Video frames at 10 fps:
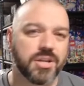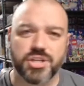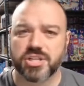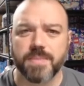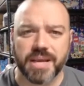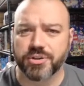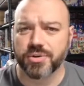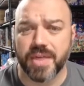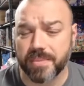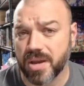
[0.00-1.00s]
just to make
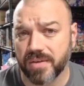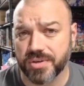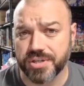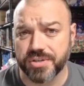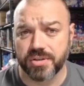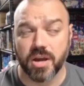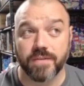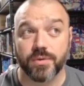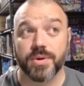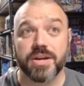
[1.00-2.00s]
sure that I'm
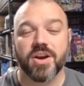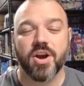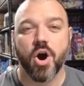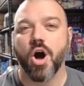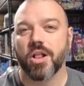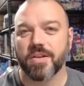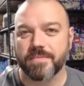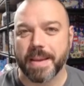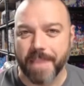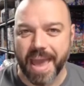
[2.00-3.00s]
covering all of
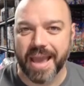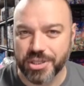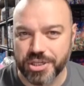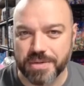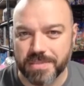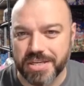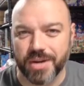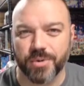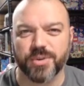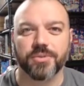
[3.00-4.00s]
my packaging
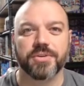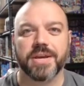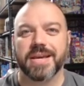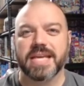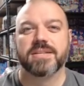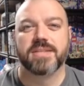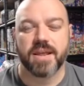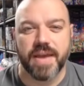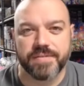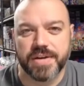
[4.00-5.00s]
materials
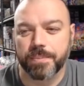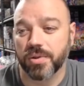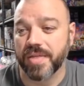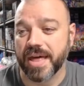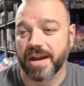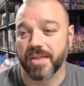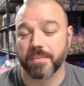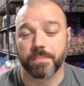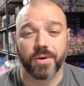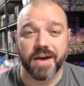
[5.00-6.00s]
instead of having to pull that out of
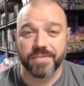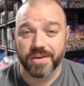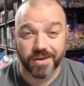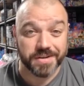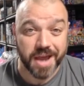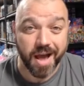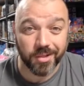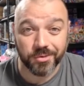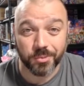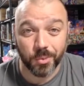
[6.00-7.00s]
the profit of
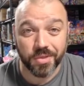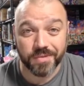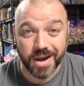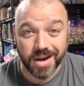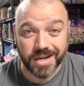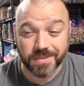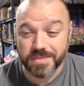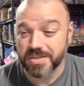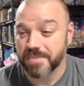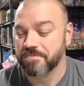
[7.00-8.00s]
$1's worth of
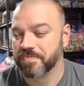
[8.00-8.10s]
items.